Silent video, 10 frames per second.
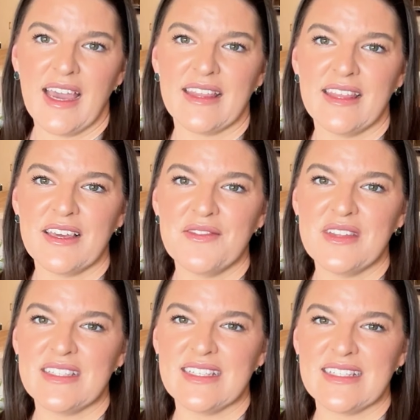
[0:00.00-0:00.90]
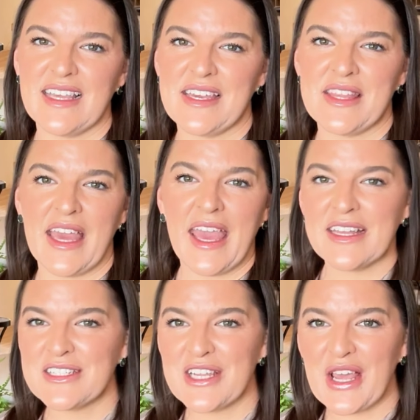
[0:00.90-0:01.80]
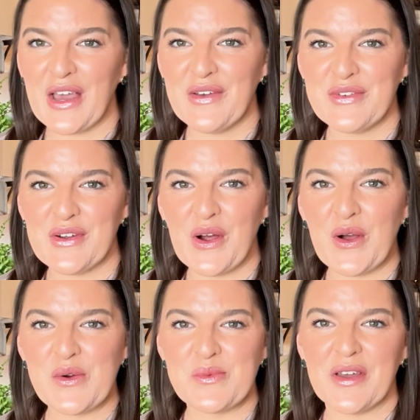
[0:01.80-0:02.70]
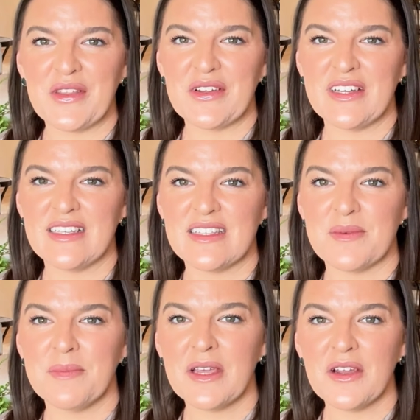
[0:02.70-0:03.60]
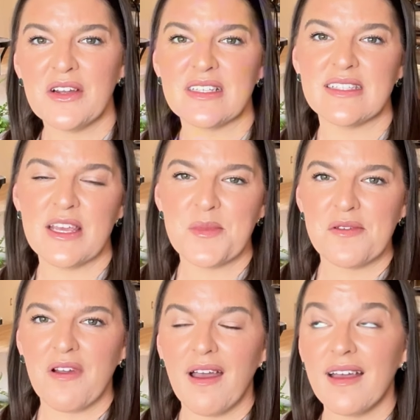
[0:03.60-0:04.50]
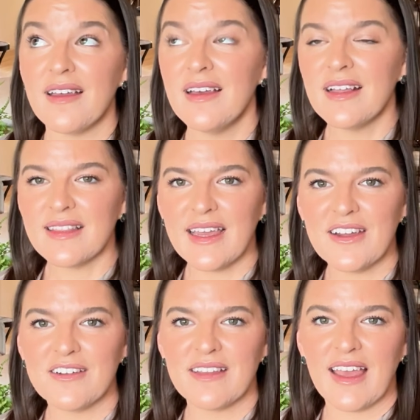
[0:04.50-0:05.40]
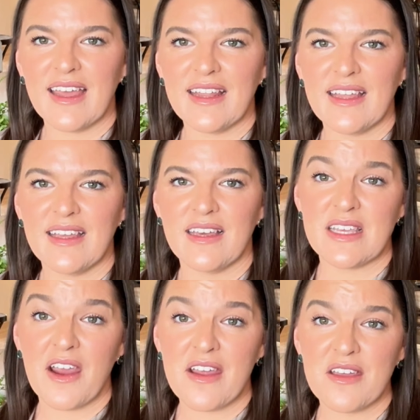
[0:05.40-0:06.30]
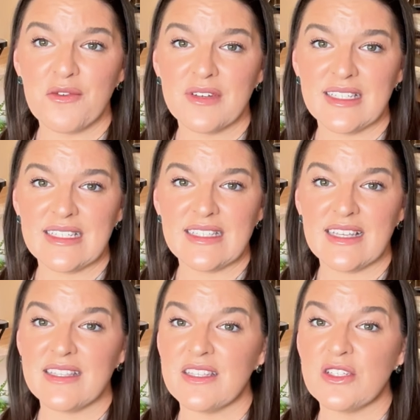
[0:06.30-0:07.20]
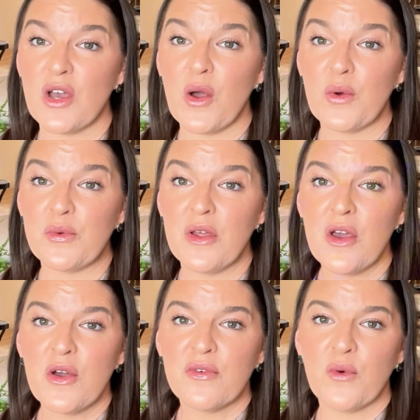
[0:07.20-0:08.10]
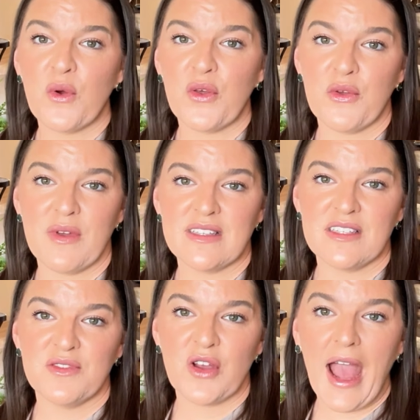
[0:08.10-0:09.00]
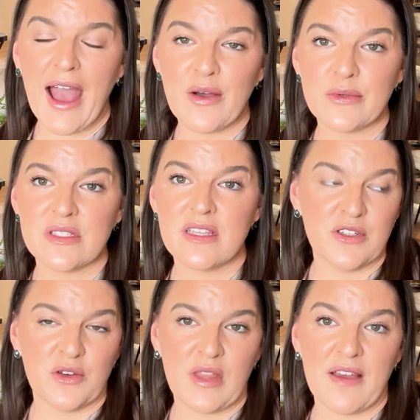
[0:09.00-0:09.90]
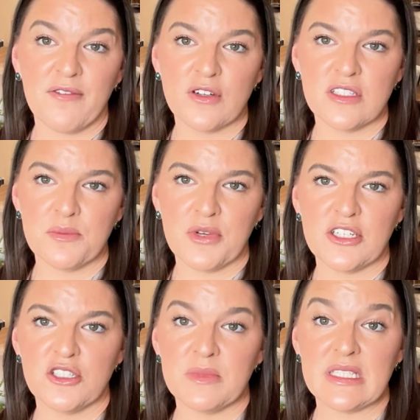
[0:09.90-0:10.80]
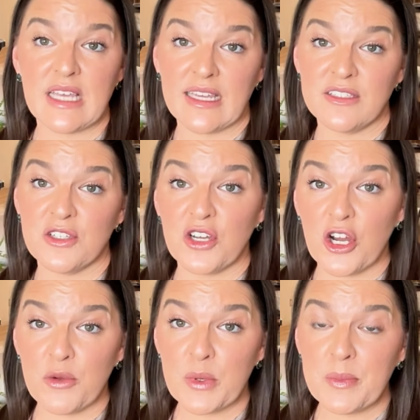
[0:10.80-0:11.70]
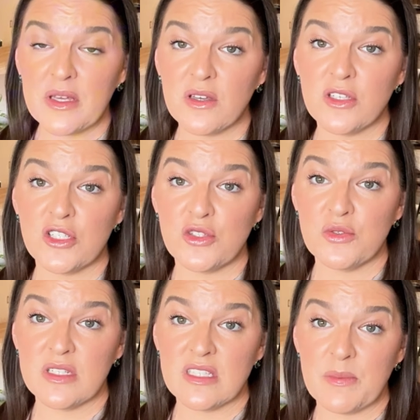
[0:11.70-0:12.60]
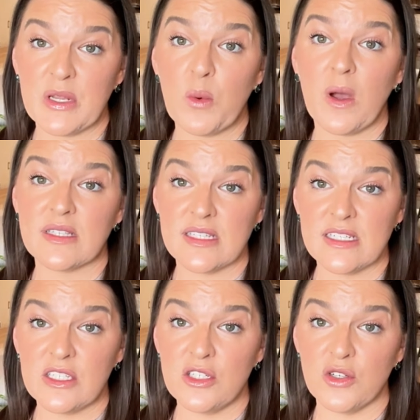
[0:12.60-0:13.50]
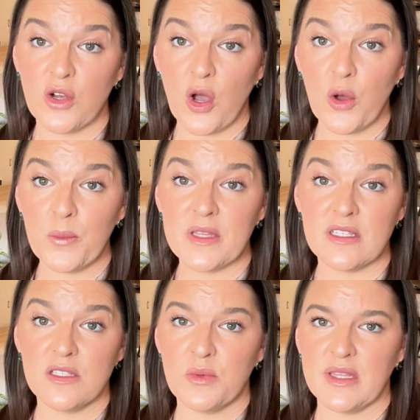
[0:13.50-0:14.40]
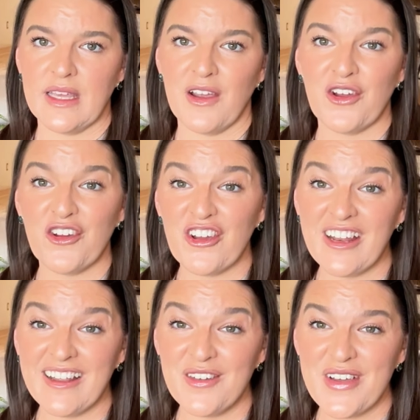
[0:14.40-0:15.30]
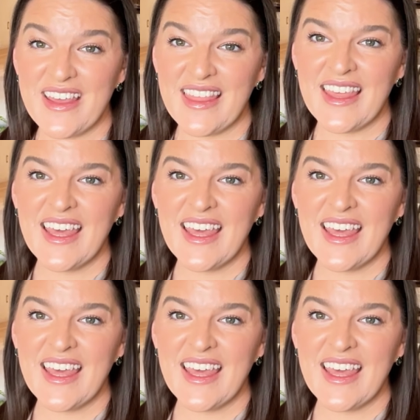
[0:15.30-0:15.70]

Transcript: I think of this as like the handshake of your home, whether it's a mirror, a statement rug, layered lighting. Area really sets the tone for the rest of your house. You know, that first impression, besides your curb appeal, as soon as somebody walks into your home, this is what they are greeted with.